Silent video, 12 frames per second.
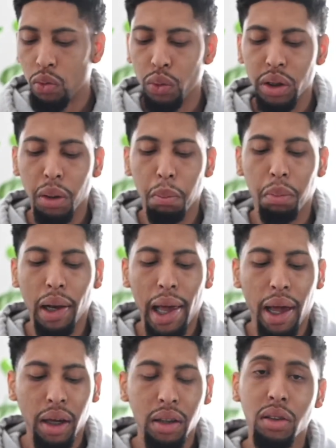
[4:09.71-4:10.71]
with a
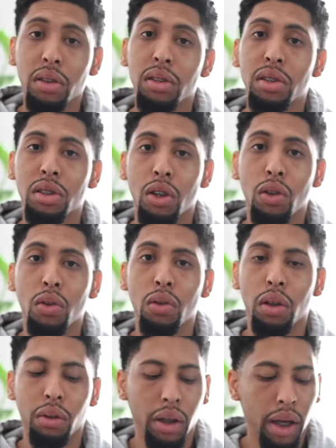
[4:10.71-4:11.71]
black
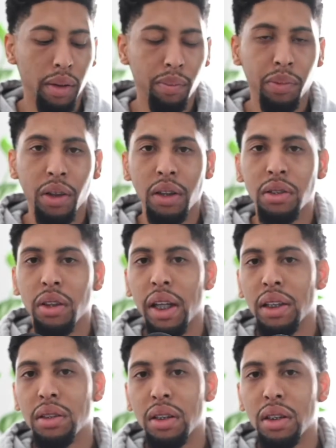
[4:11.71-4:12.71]
sole, okay? So
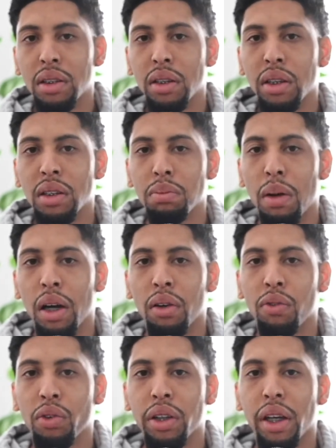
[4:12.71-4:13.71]
that's just this
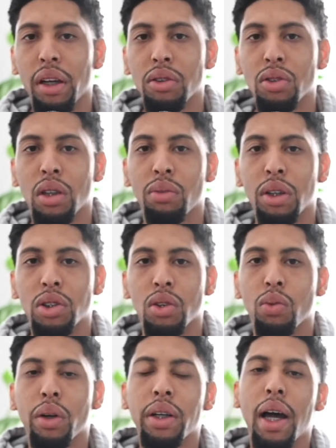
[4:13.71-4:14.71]
model for the Air Jordan
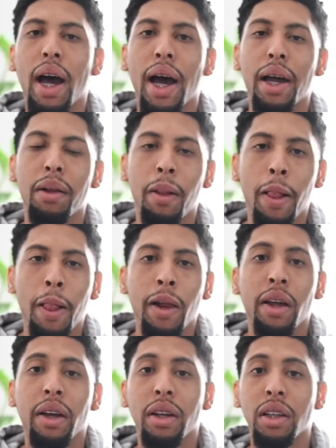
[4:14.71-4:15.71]
Retro 1 High.
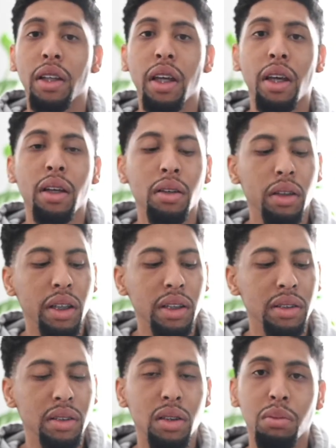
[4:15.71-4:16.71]
And again,
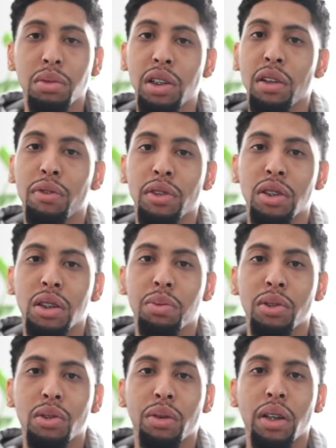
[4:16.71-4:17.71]
is some differences
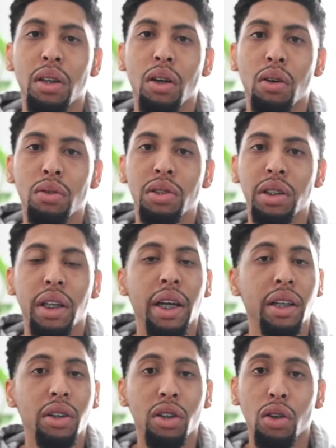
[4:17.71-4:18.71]
between the OG
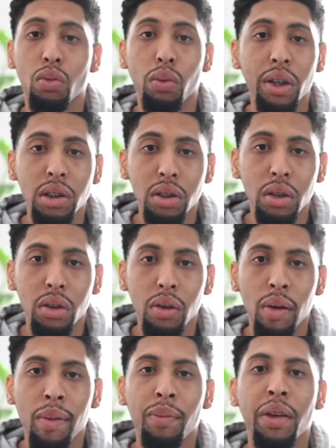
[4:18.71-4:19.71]
and the
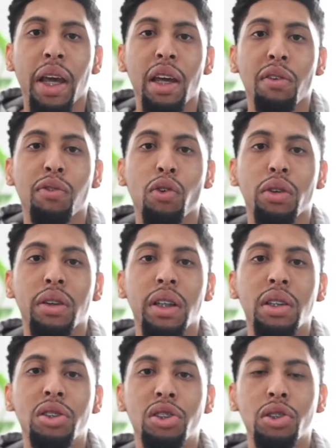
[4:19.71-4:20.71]
original. And for
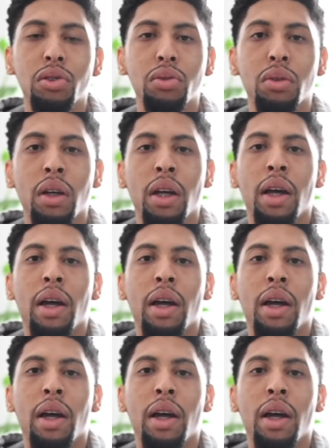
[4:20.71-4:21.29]
this shoe,